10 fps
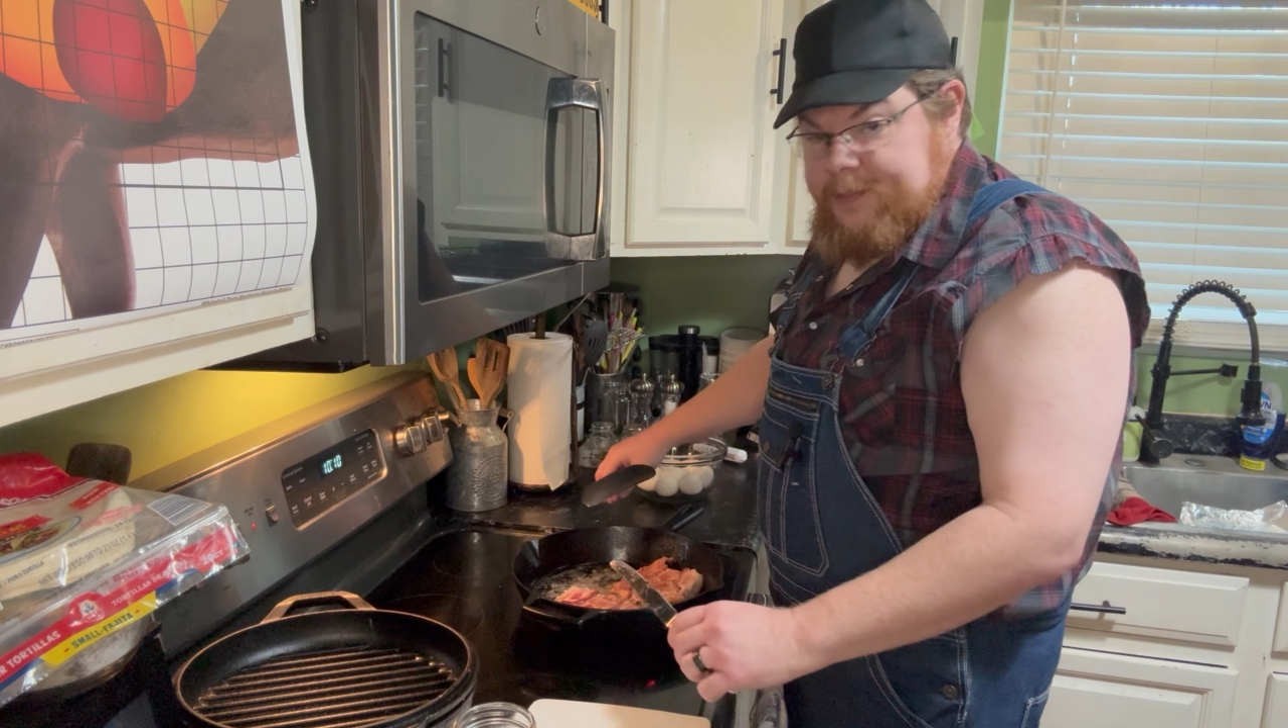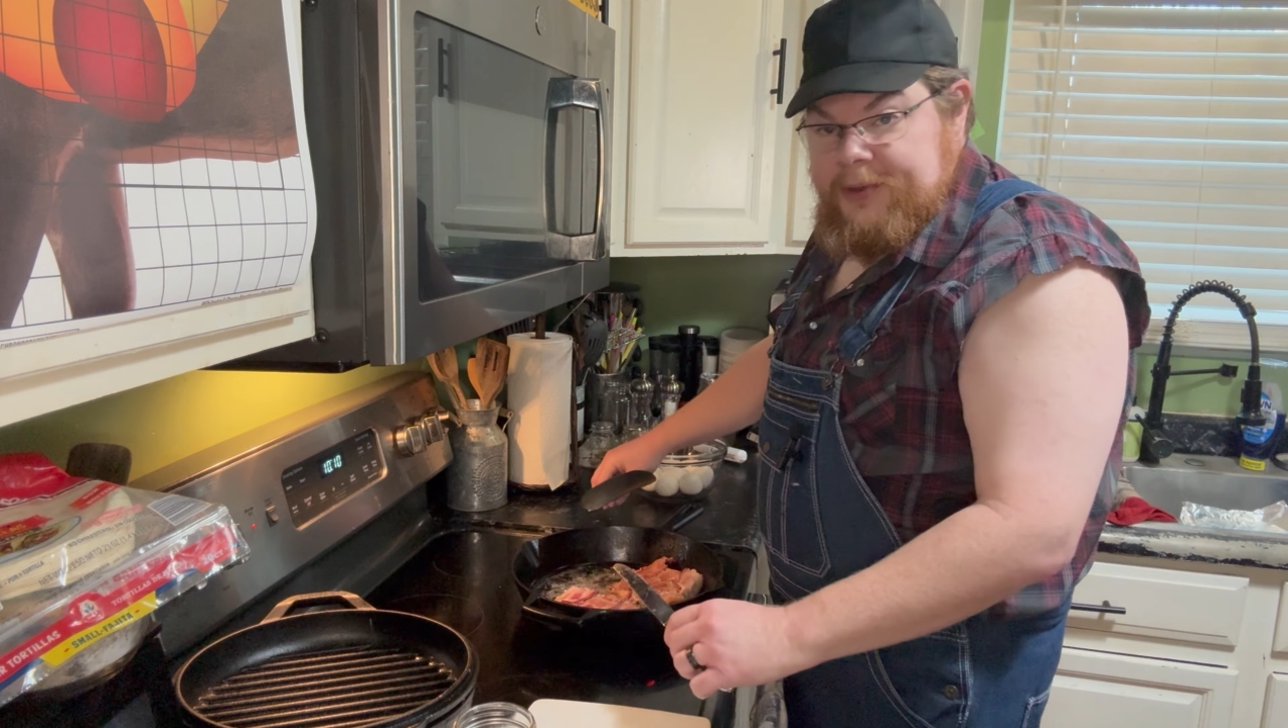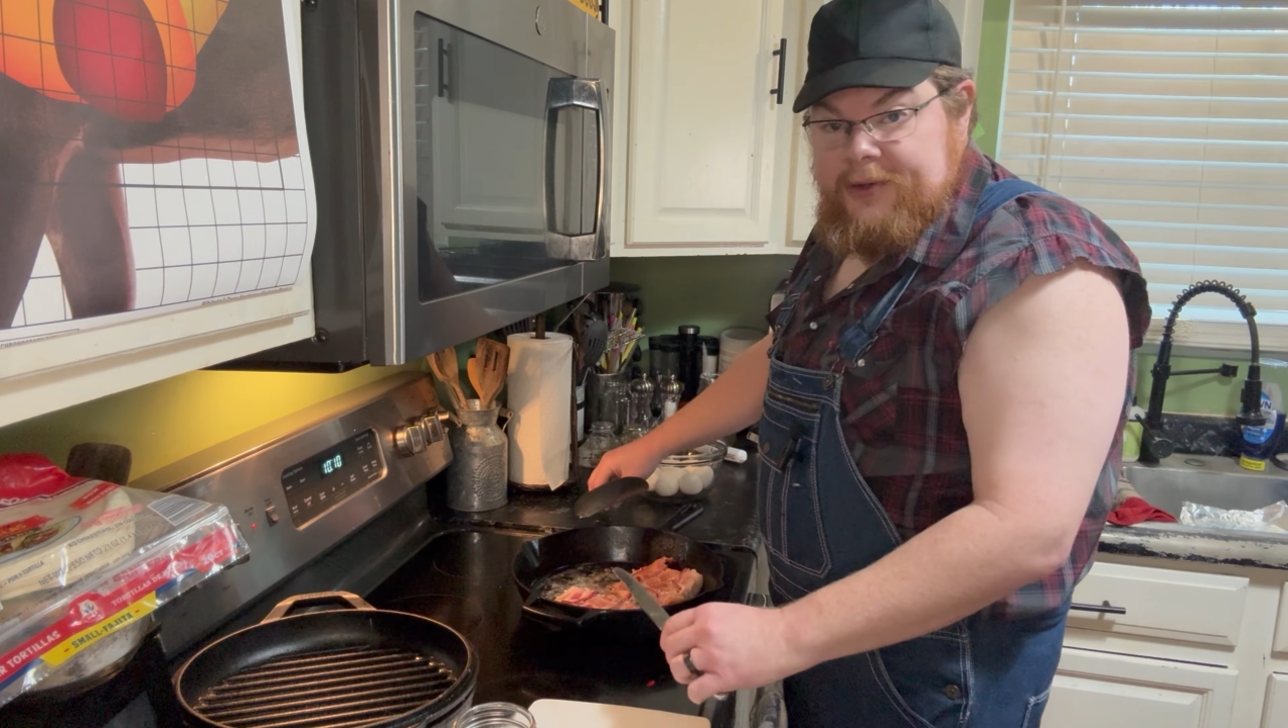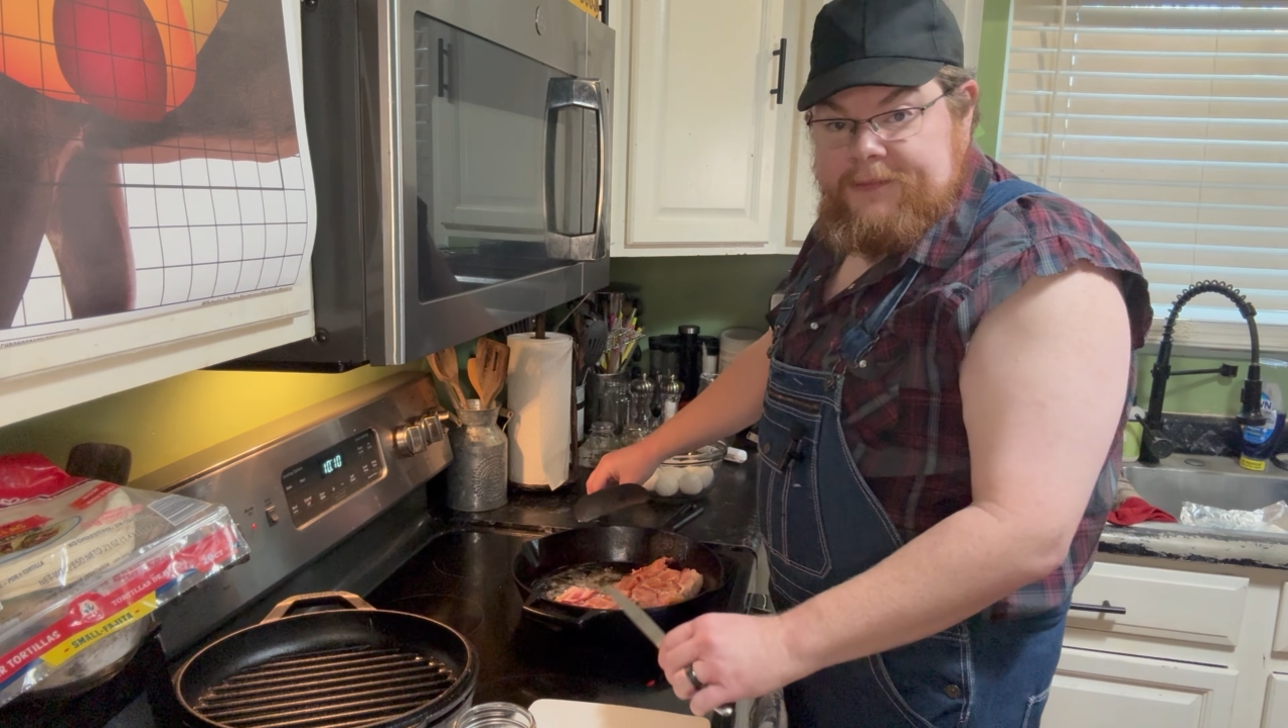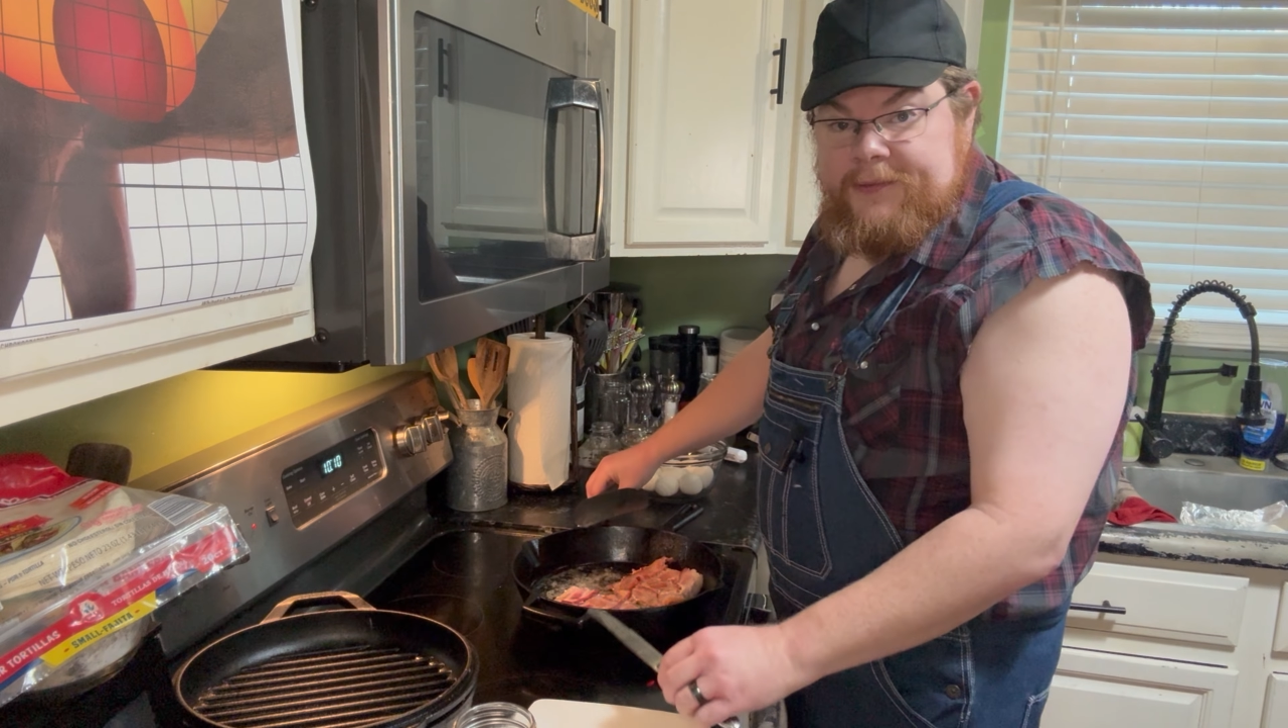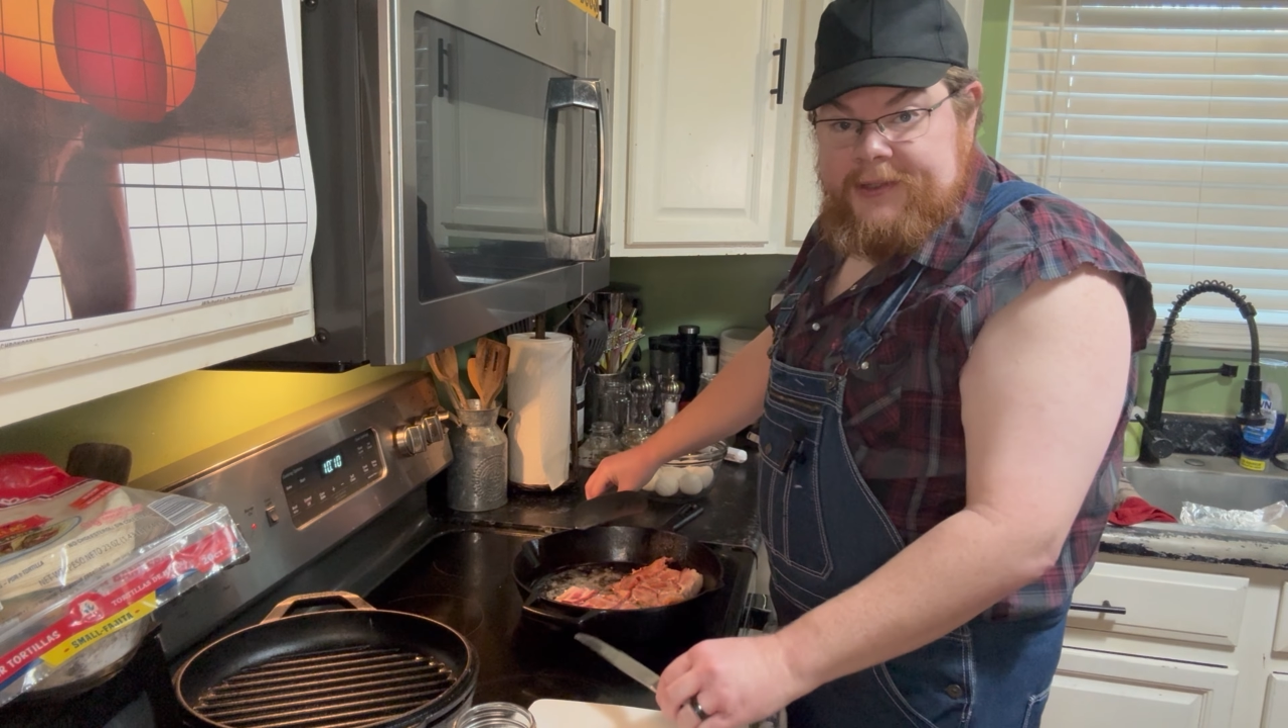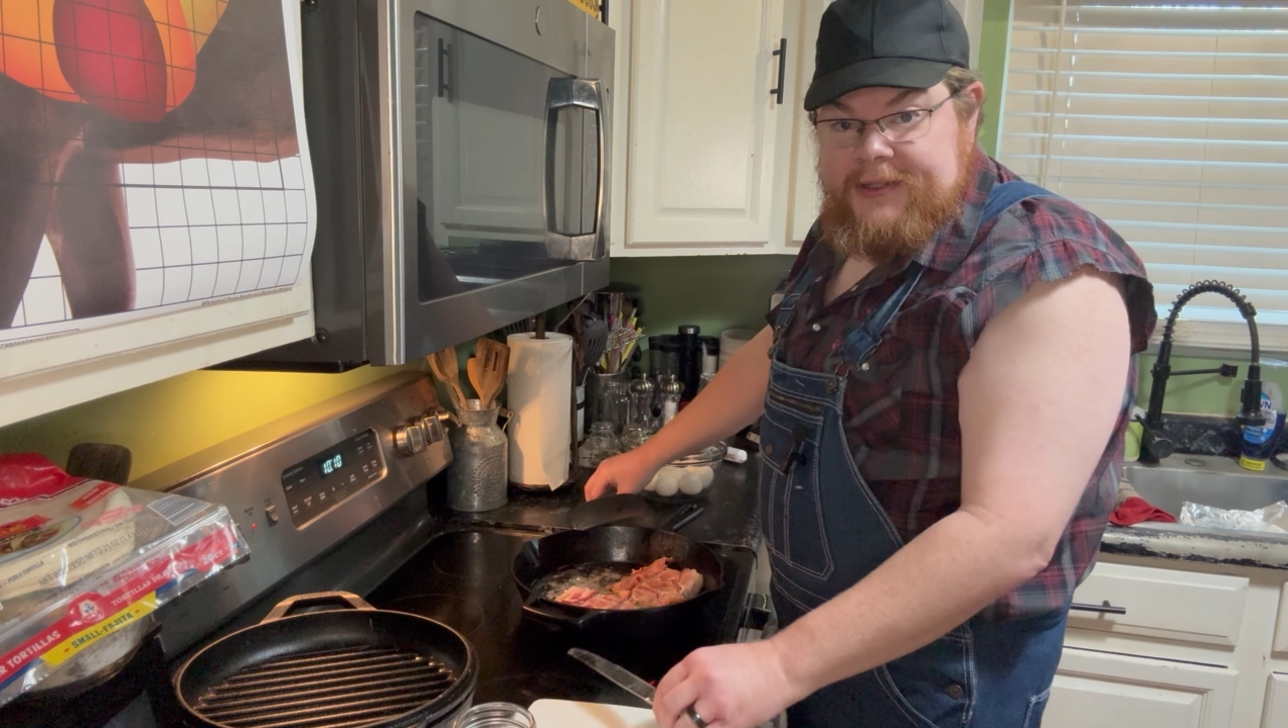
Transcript: beautifully